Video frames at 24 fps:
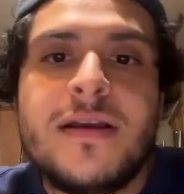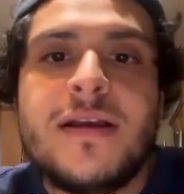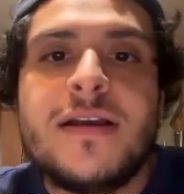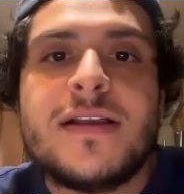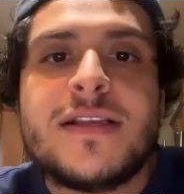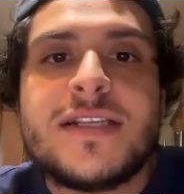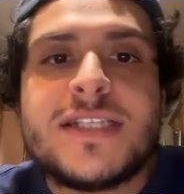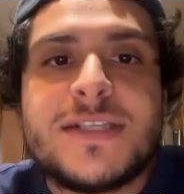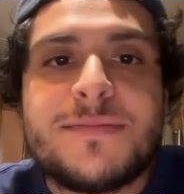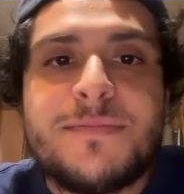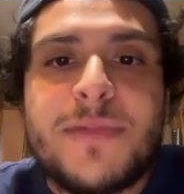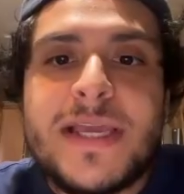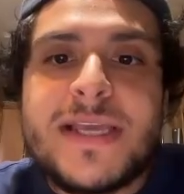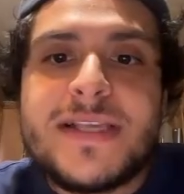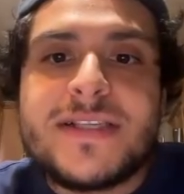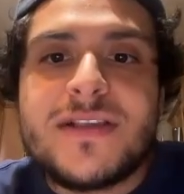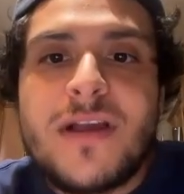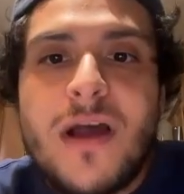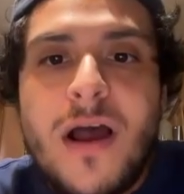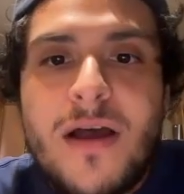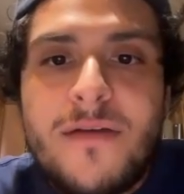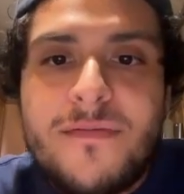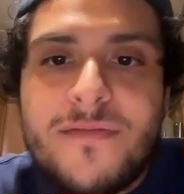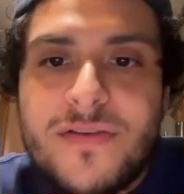Space
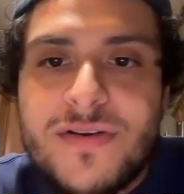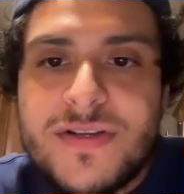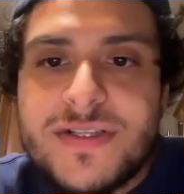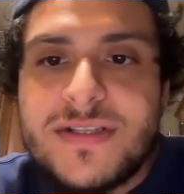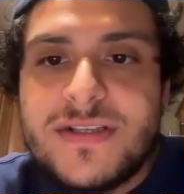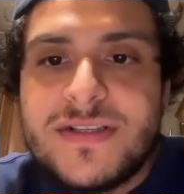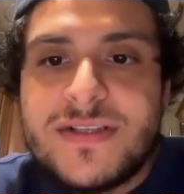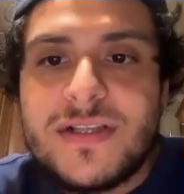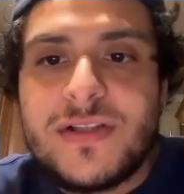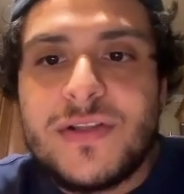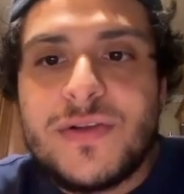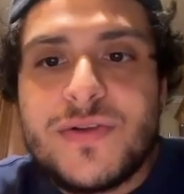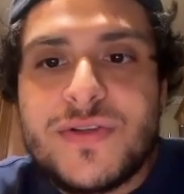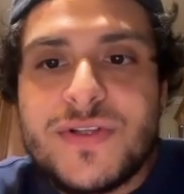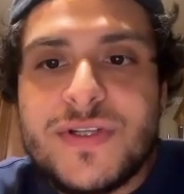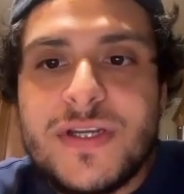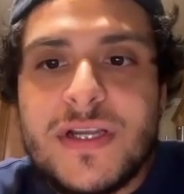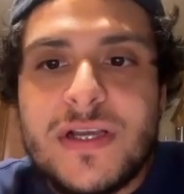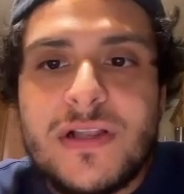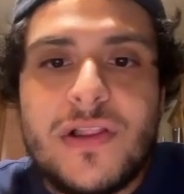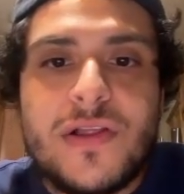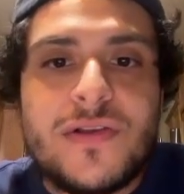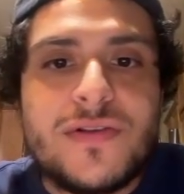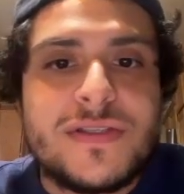offers the solution to
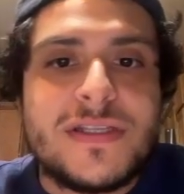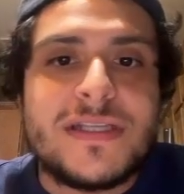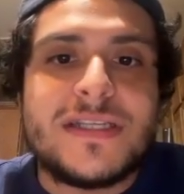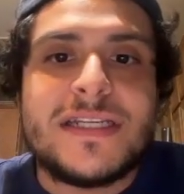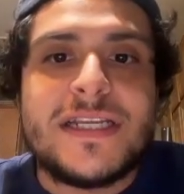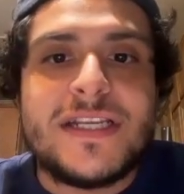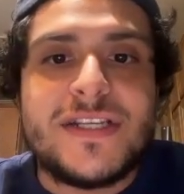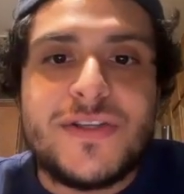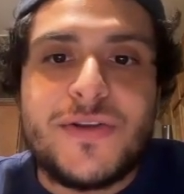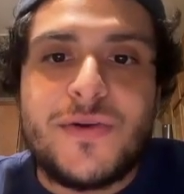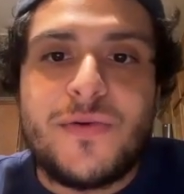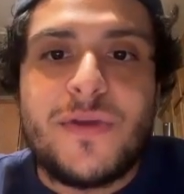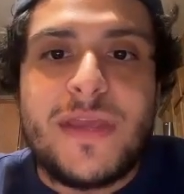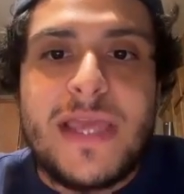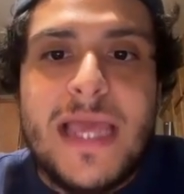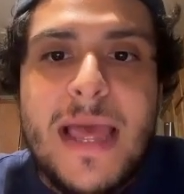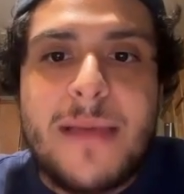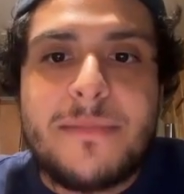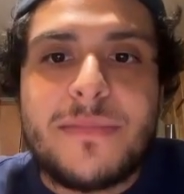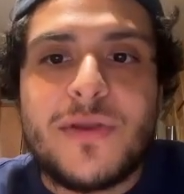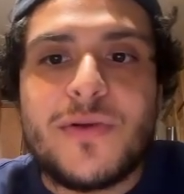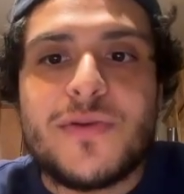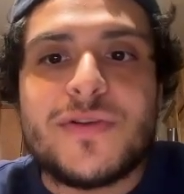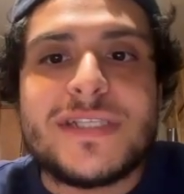close the digital
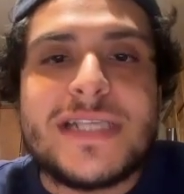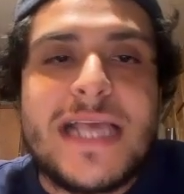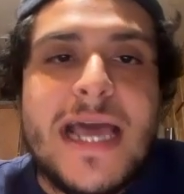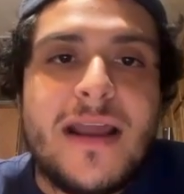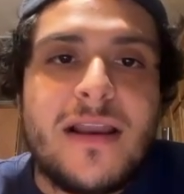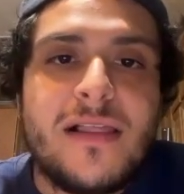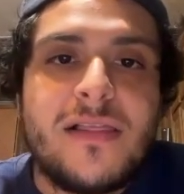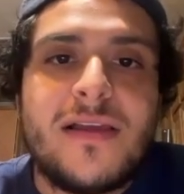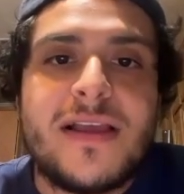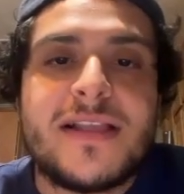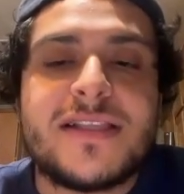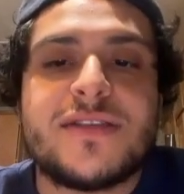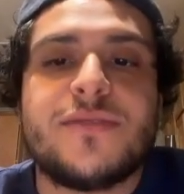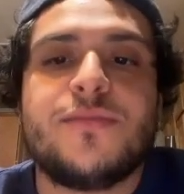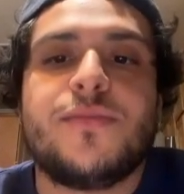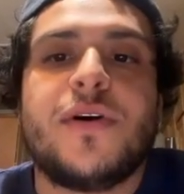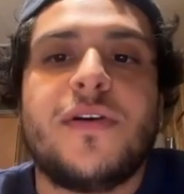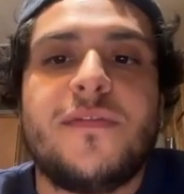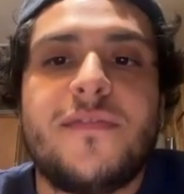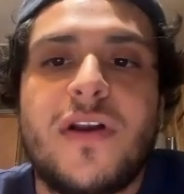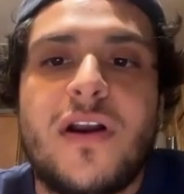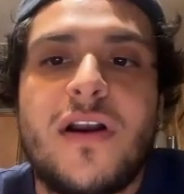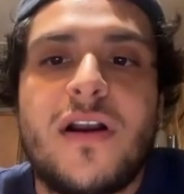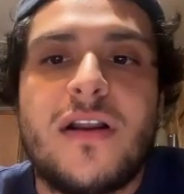gap through satellites
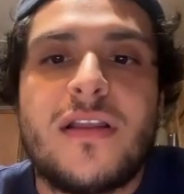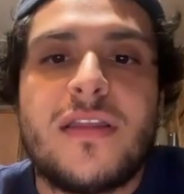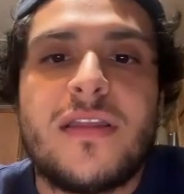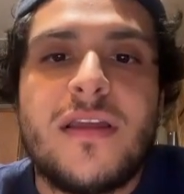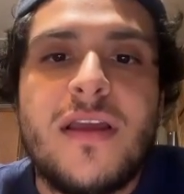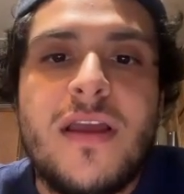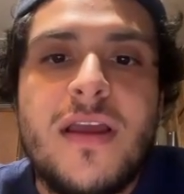above Earth.